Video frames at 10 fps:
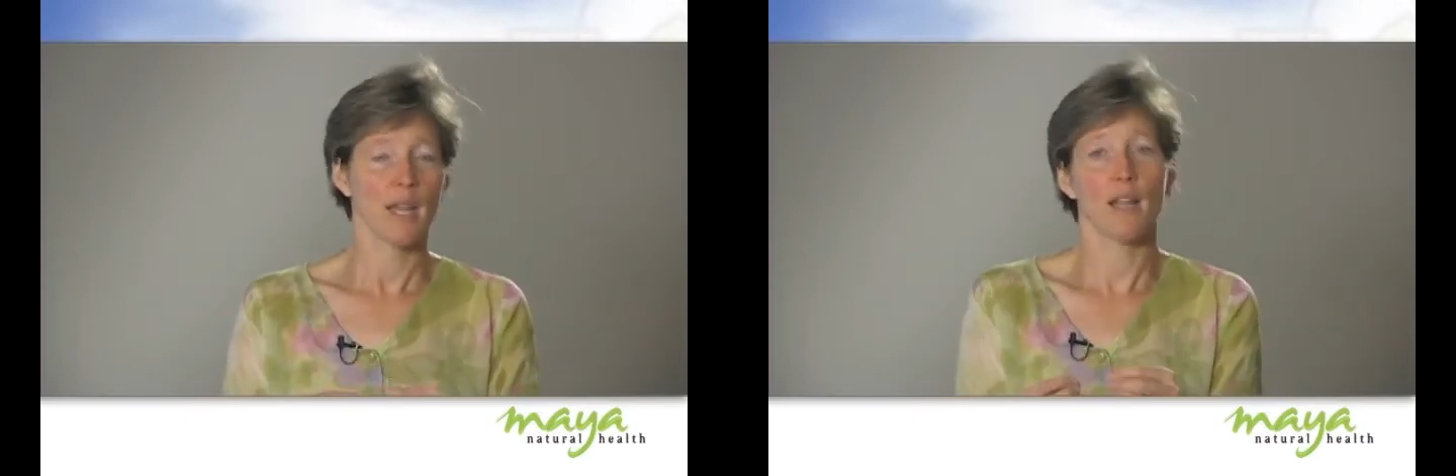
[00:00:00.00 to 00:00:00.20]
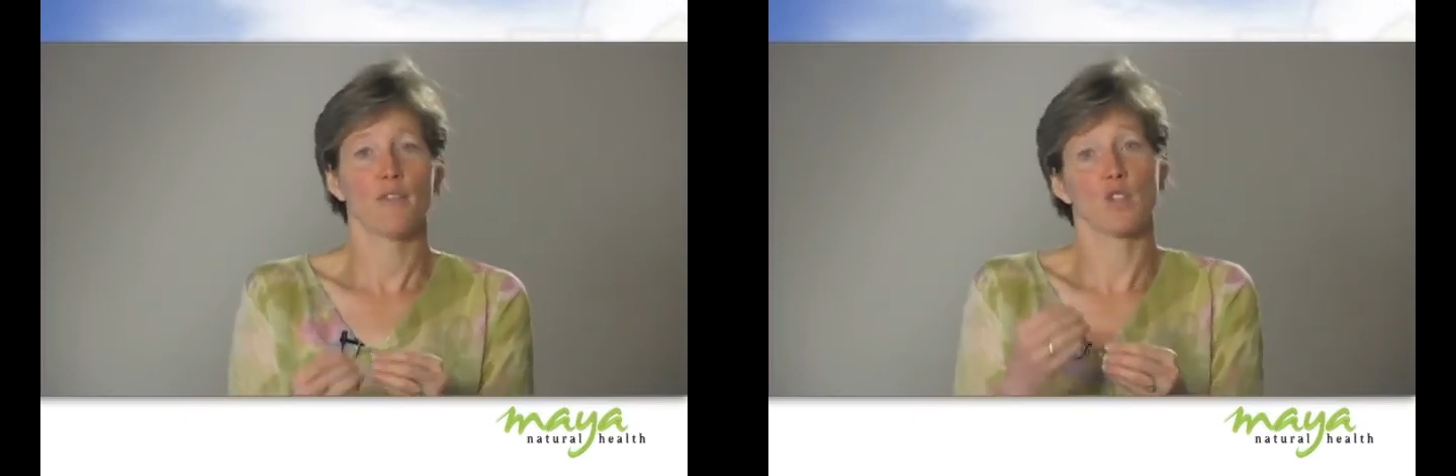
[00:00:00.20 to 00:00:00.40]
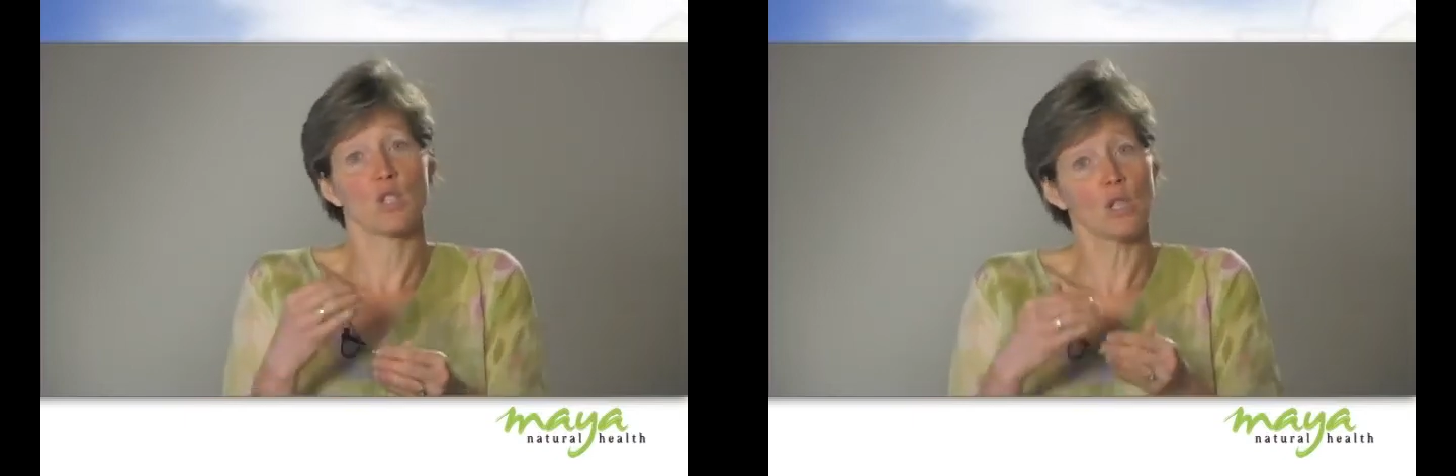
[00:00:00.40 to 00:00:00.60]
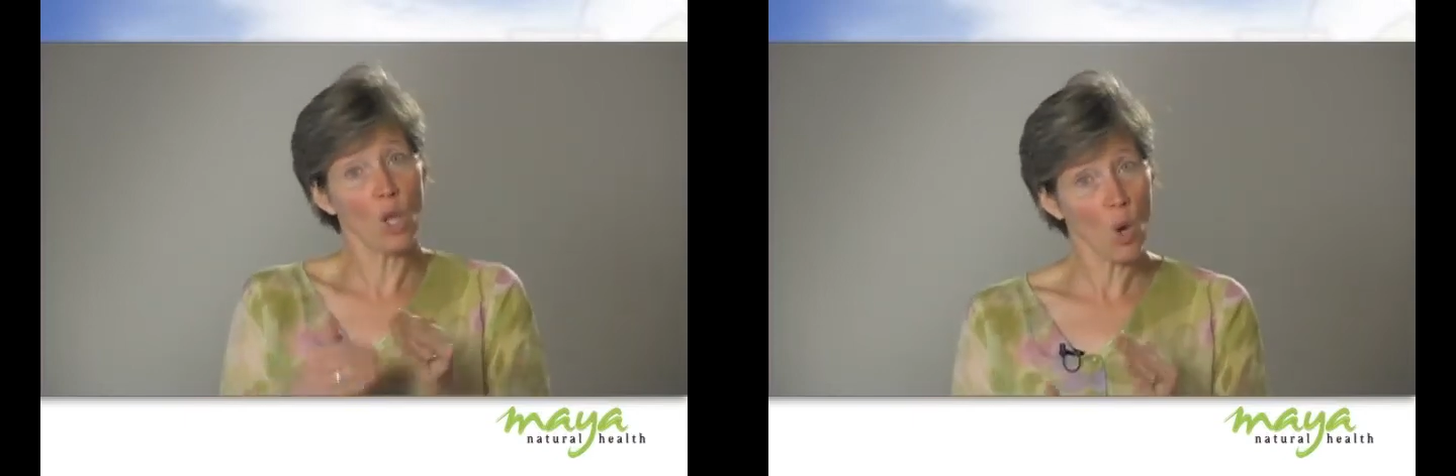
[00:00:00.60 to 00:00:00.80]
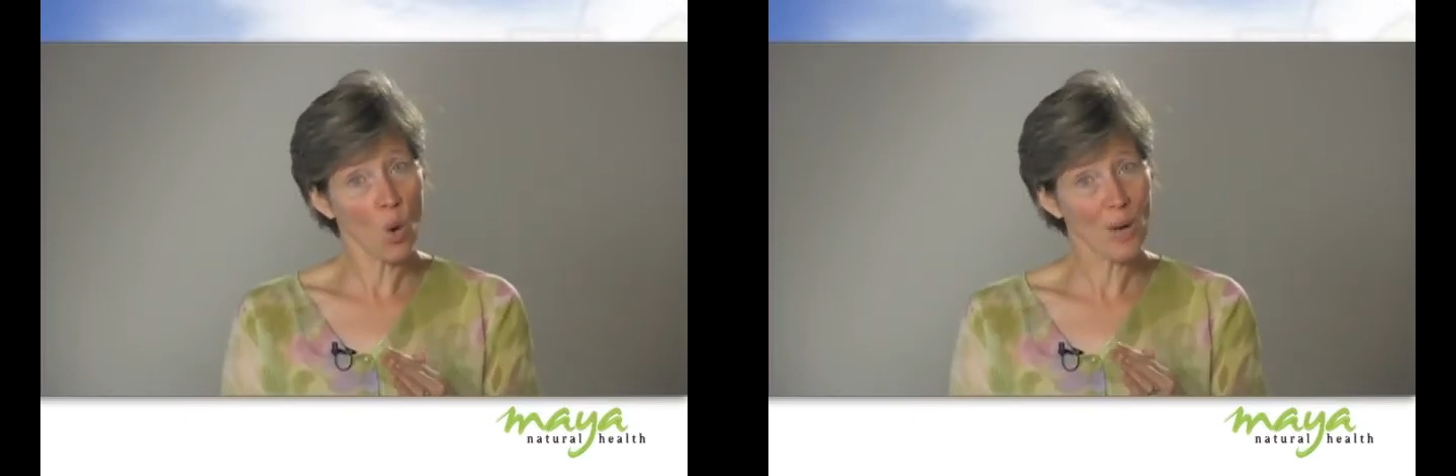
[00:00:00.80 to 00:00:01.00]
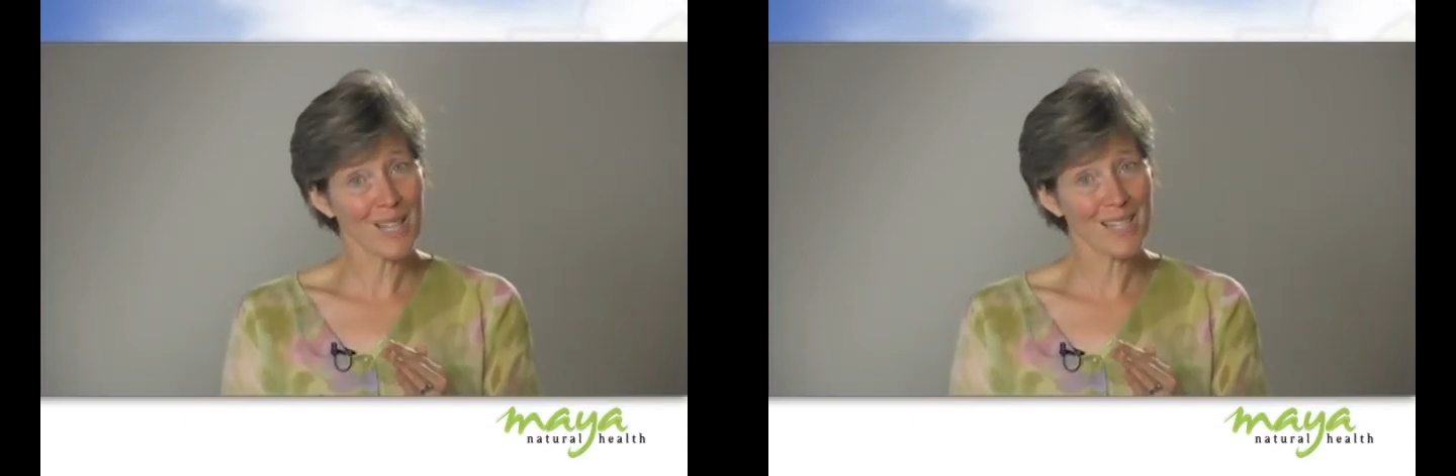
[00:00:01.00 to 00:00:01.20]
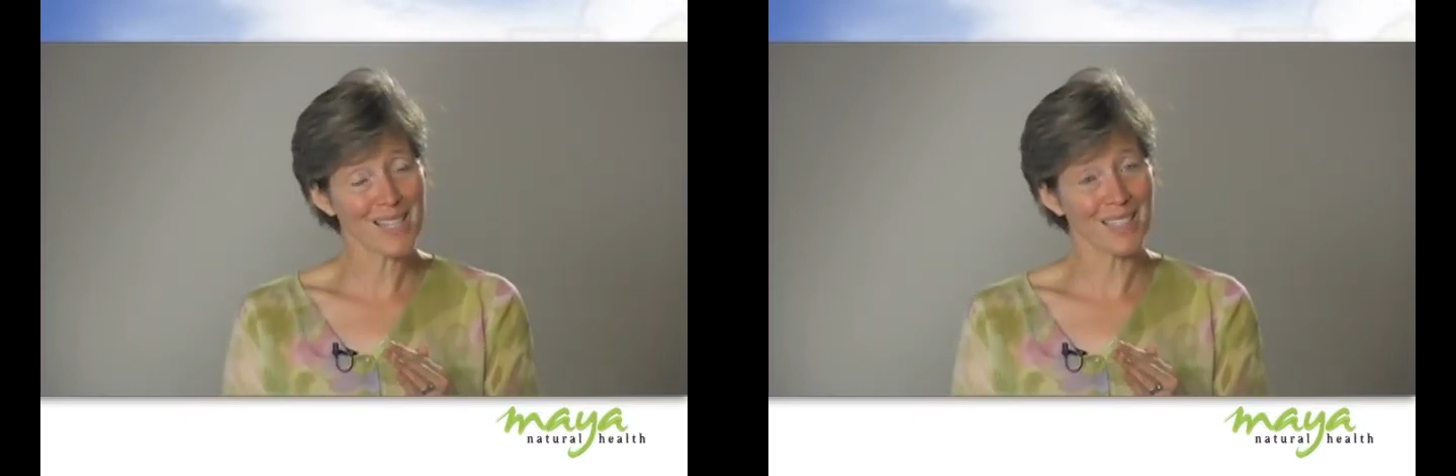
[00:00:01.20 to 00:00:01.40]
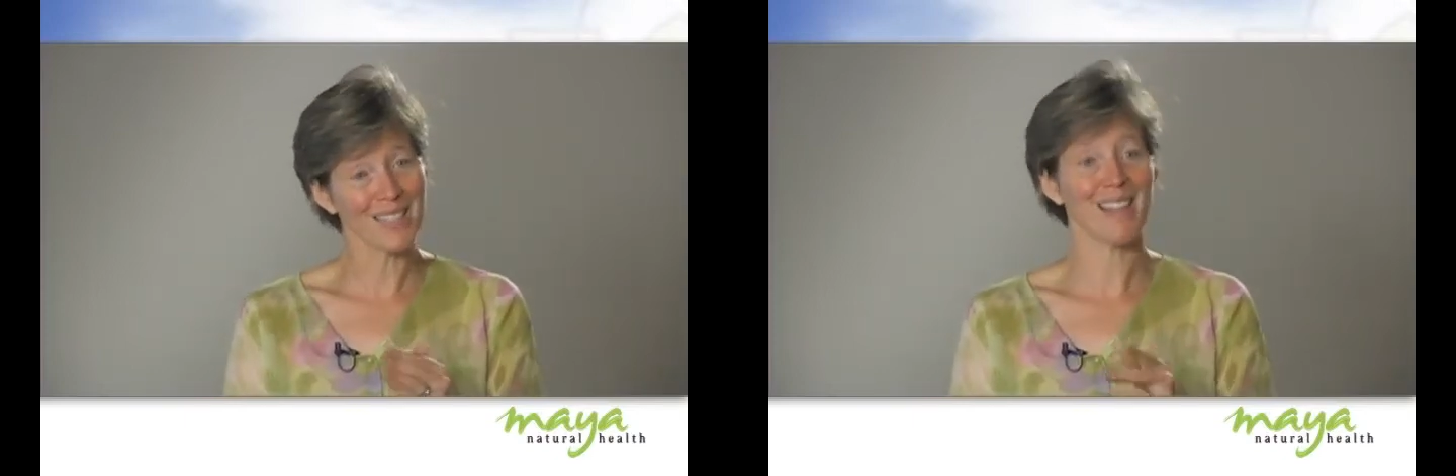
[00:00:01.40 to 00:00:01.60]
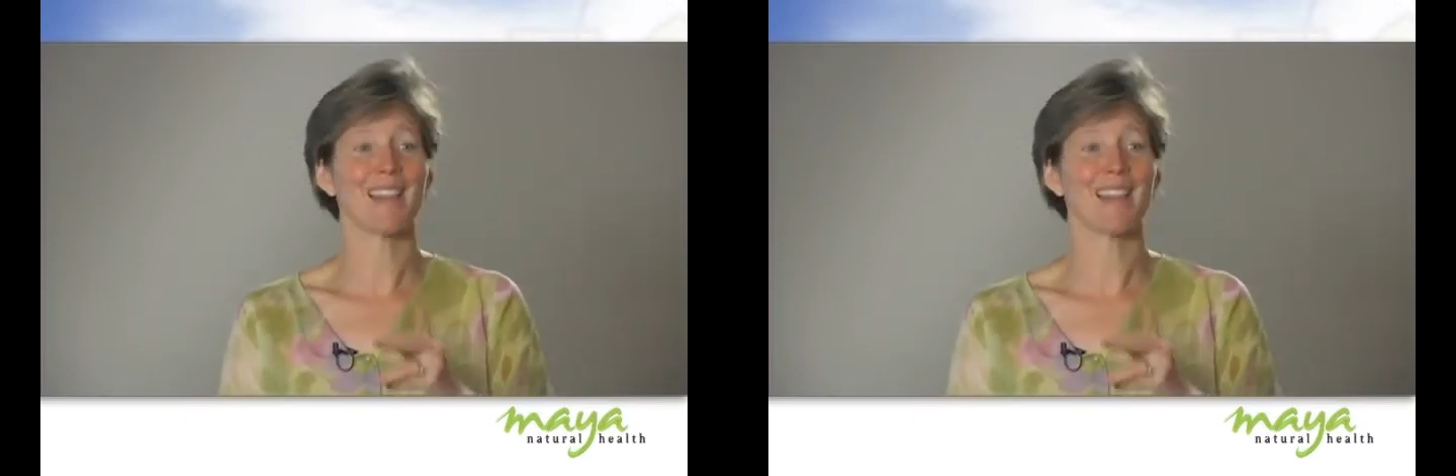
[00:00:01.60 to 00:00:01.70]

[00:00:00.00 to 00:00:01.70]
If there's low insulin,